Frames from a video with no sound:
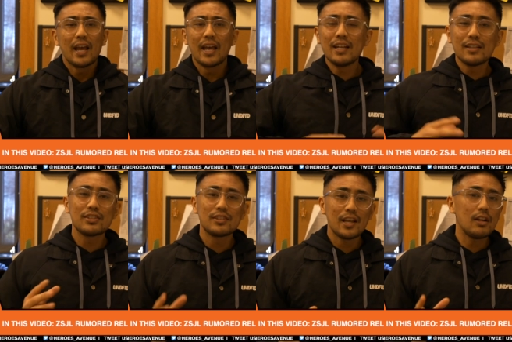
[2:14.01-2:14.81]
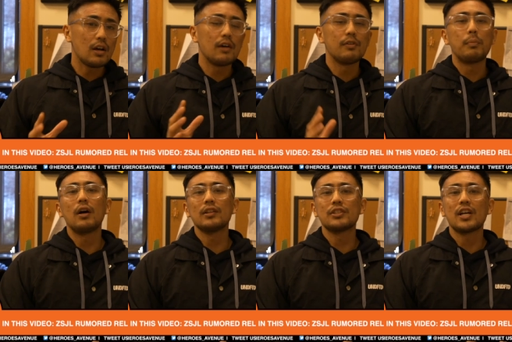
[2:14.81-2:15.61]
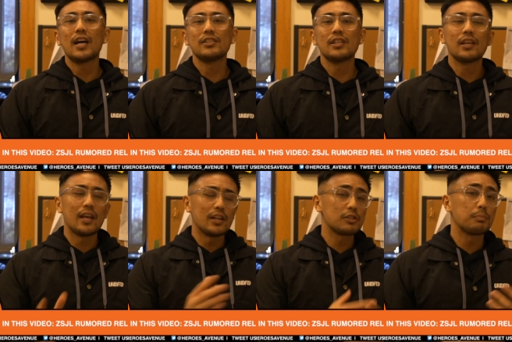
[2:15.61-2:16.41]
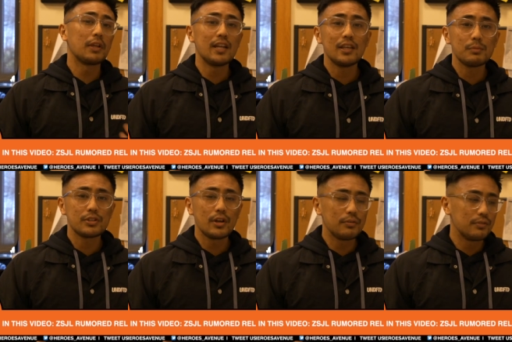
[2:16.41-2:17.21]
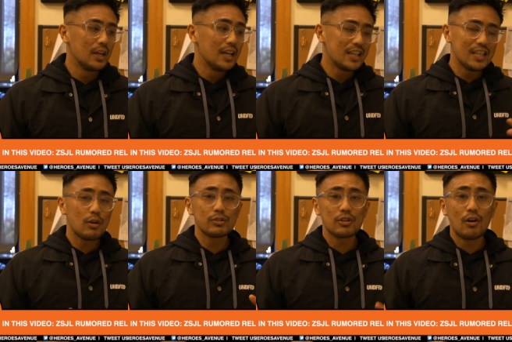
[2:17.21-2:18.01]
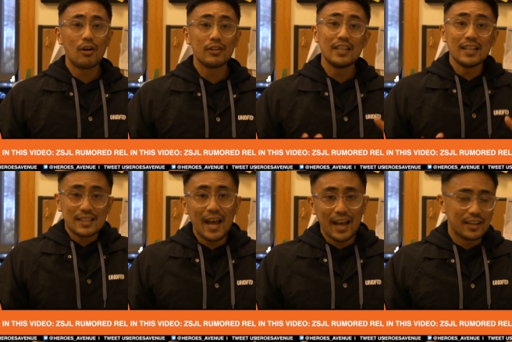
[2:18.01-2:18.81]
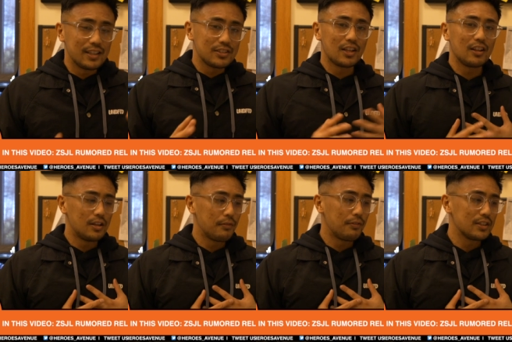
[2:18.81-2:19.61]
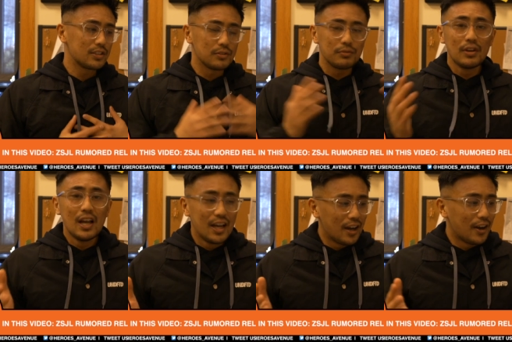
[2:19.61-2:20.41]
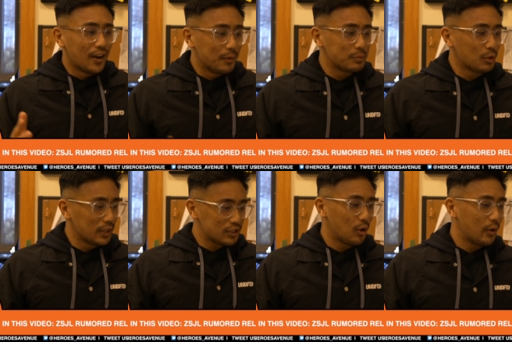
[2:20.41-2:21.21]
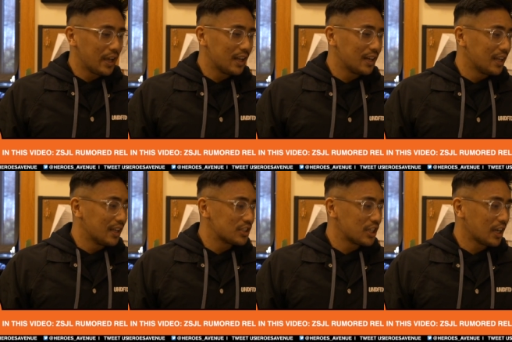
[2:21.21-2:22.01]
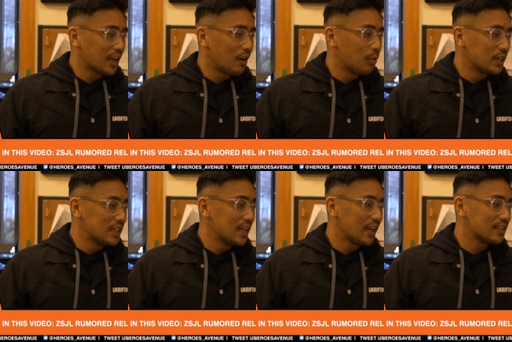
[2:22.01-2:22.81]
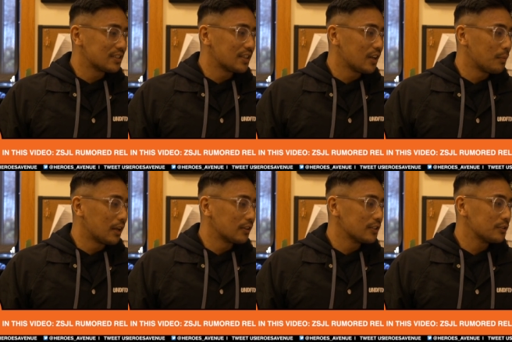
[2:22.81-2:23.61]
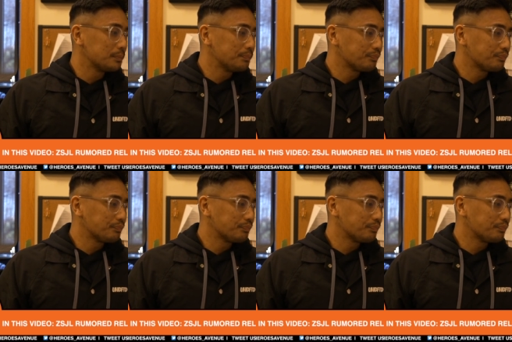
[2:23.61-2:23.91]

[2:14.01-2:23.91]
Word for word: And instead of apologizing and explaining himself, he goes on the attack instead of the defensive. Um, so let's go ahead and check out what he had to say about this.